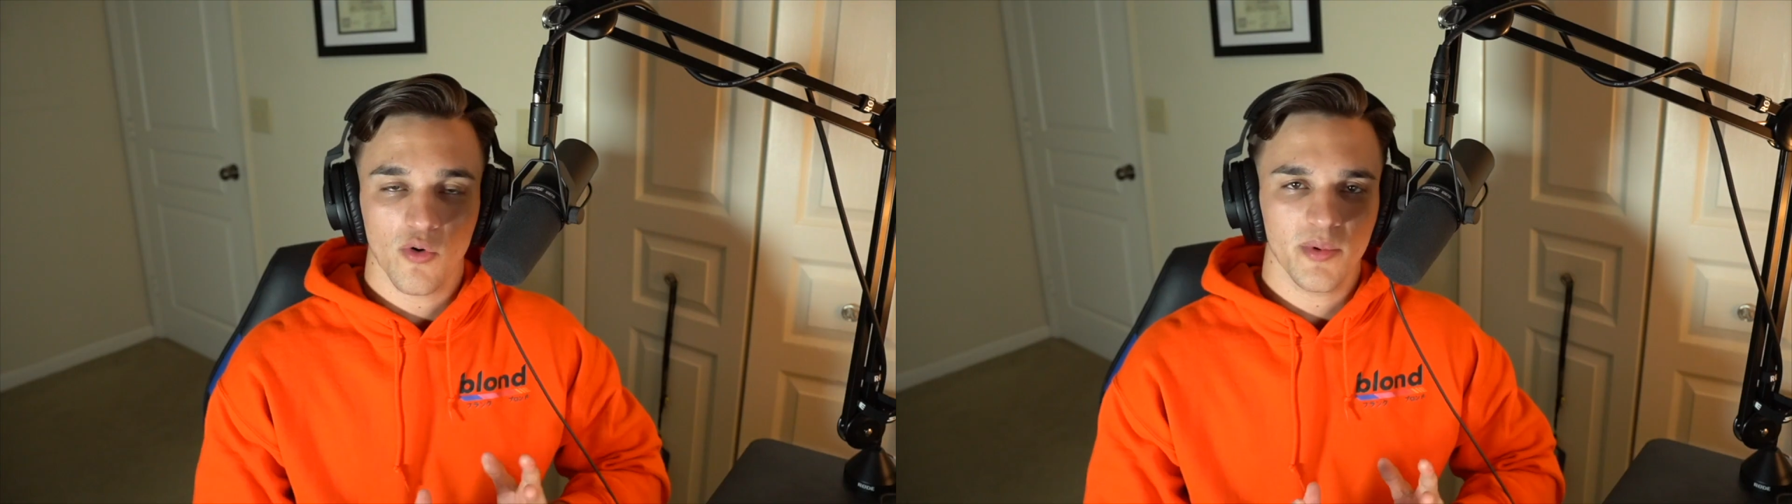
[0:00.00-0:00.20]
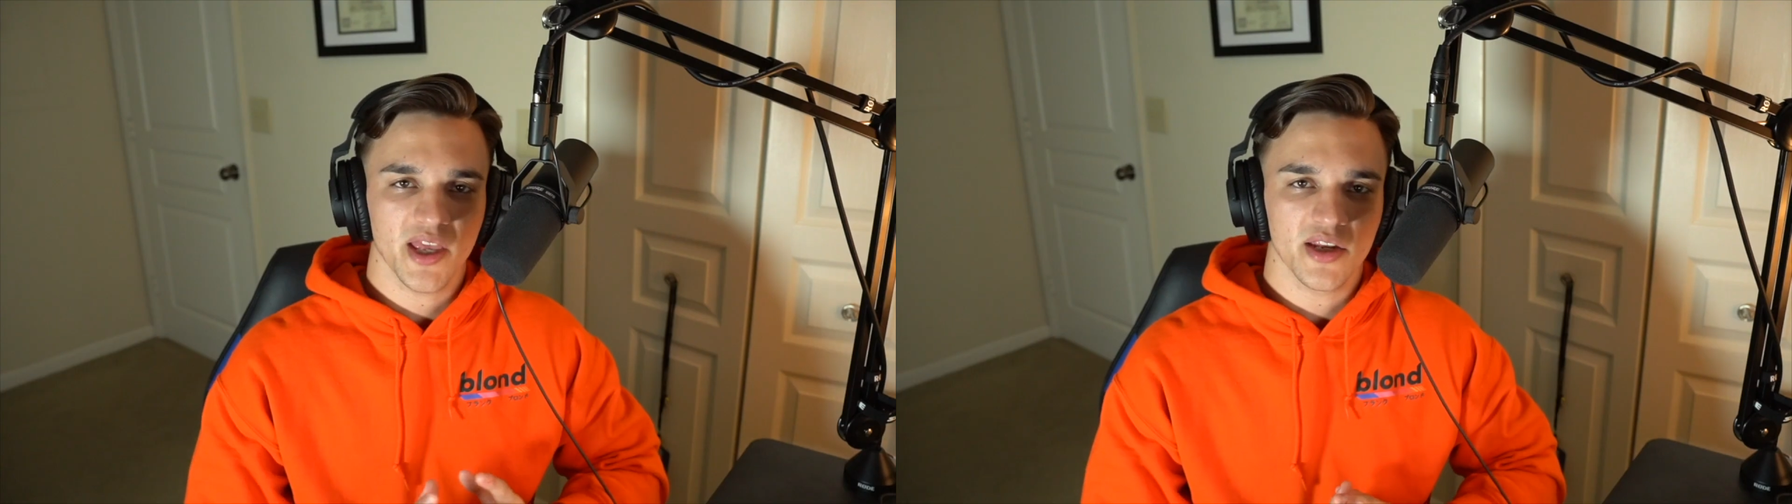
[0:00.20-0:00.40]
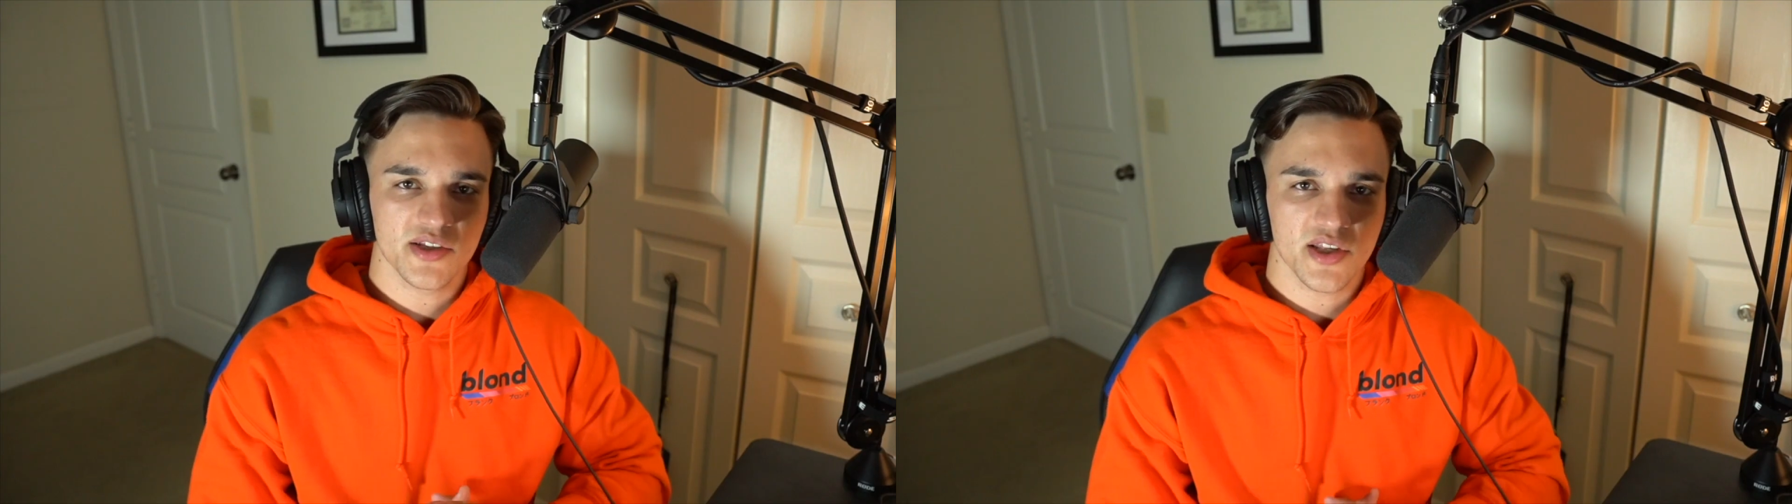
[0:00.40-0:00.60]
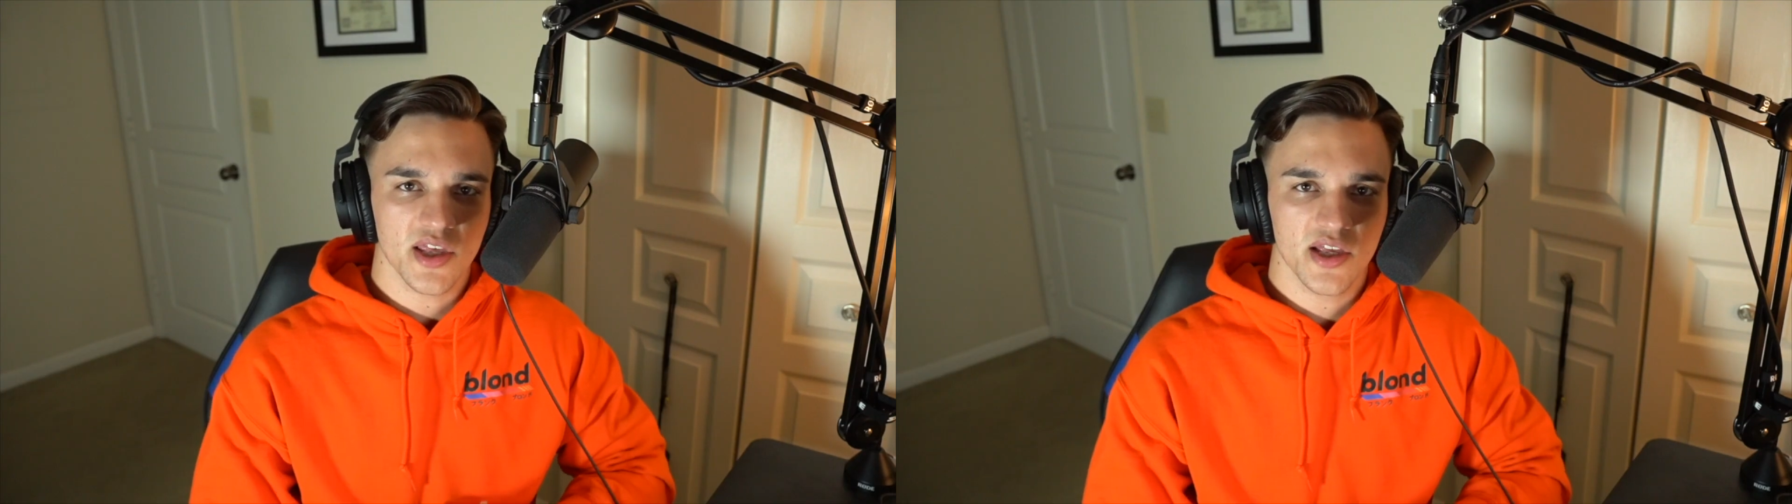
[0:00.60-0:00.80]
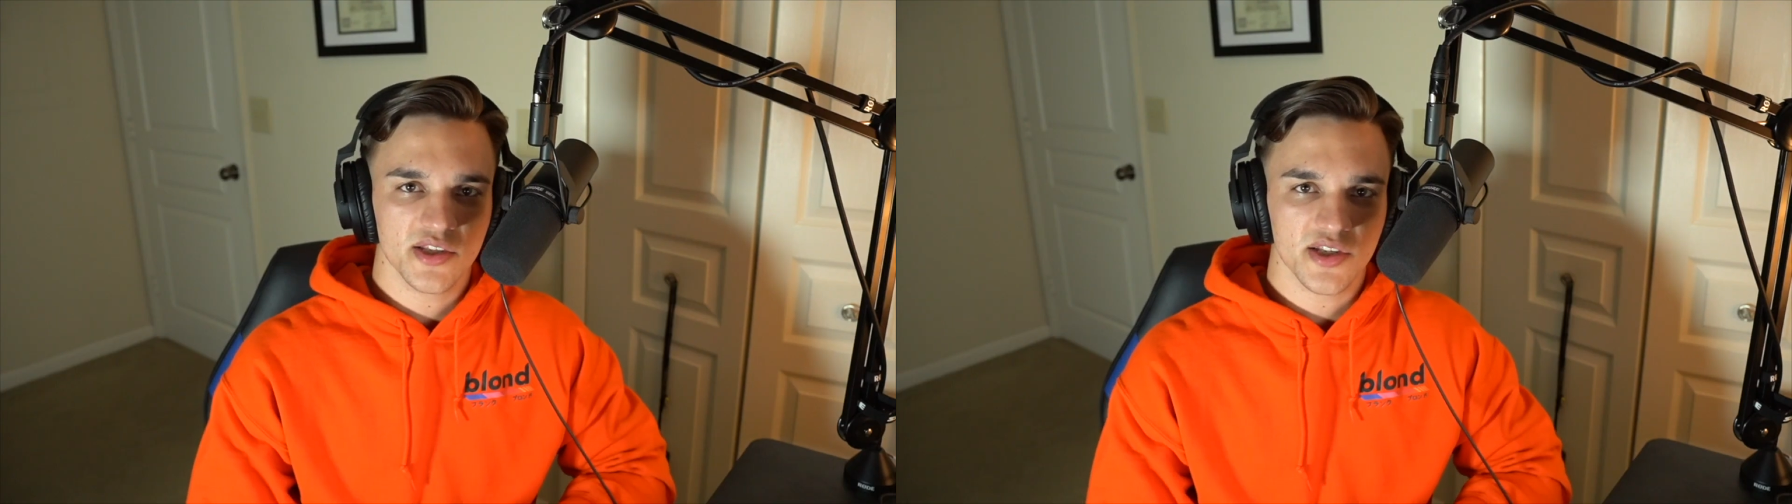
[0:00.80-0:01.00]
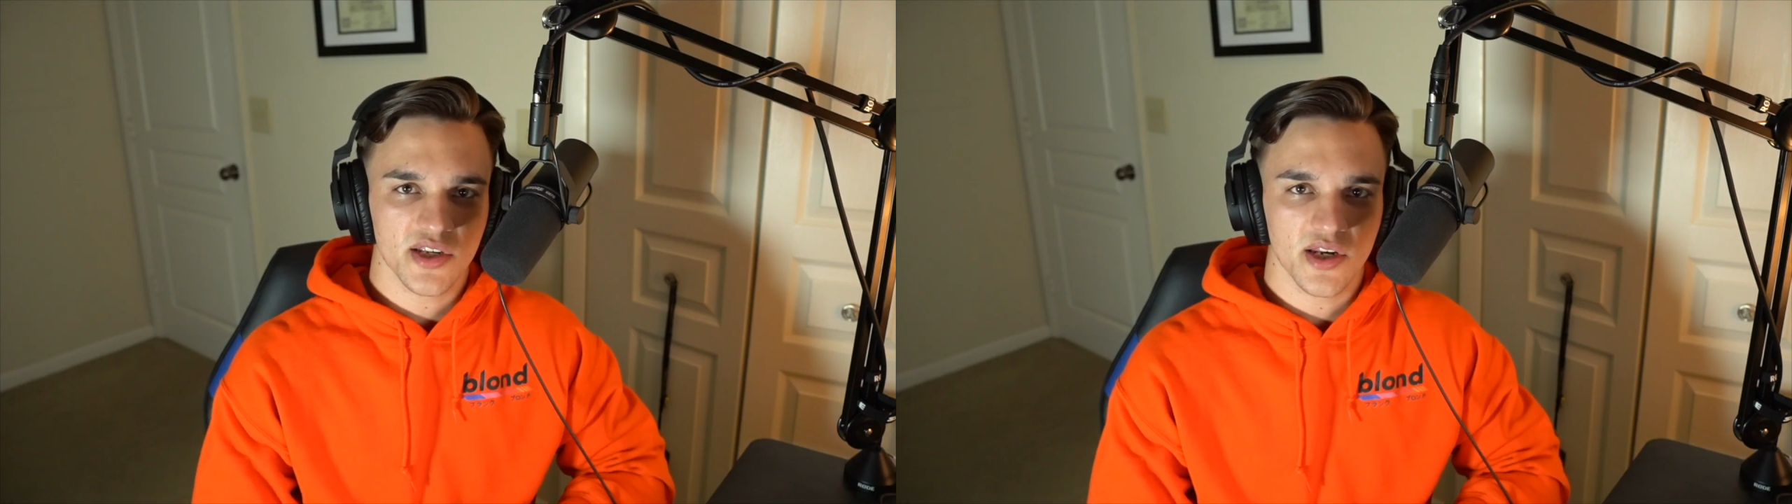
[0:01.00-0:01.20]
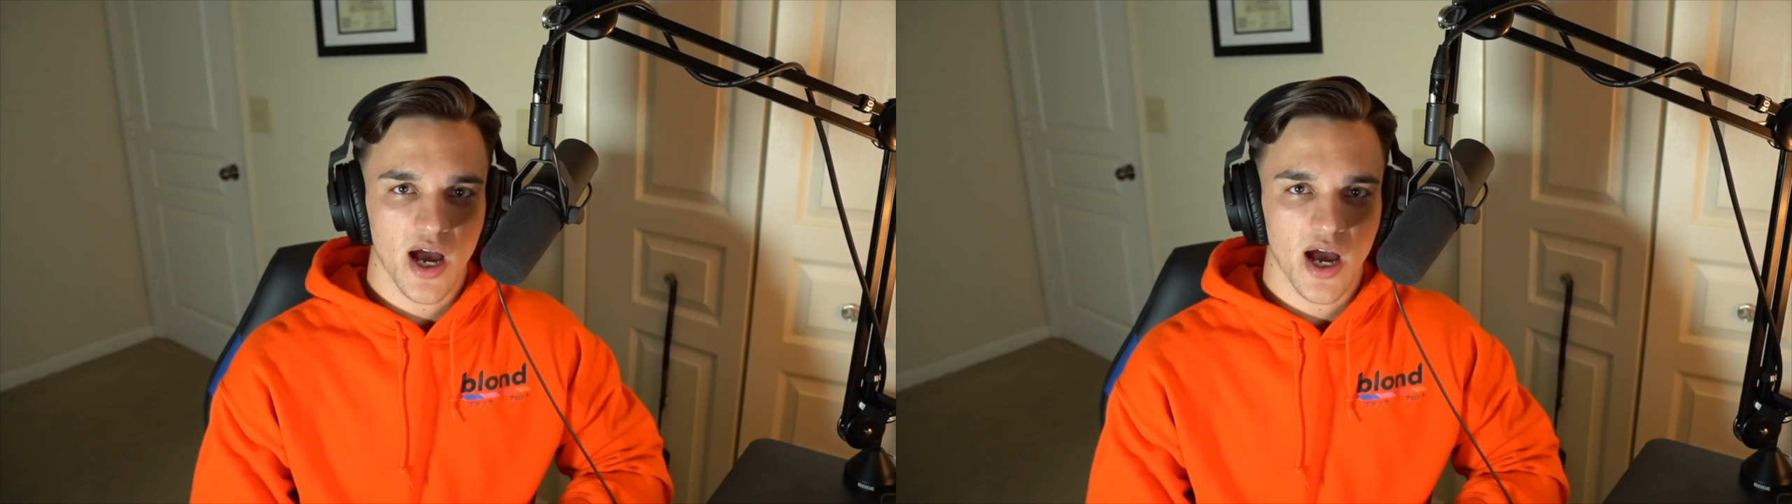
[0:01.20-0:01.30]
we get into the incident,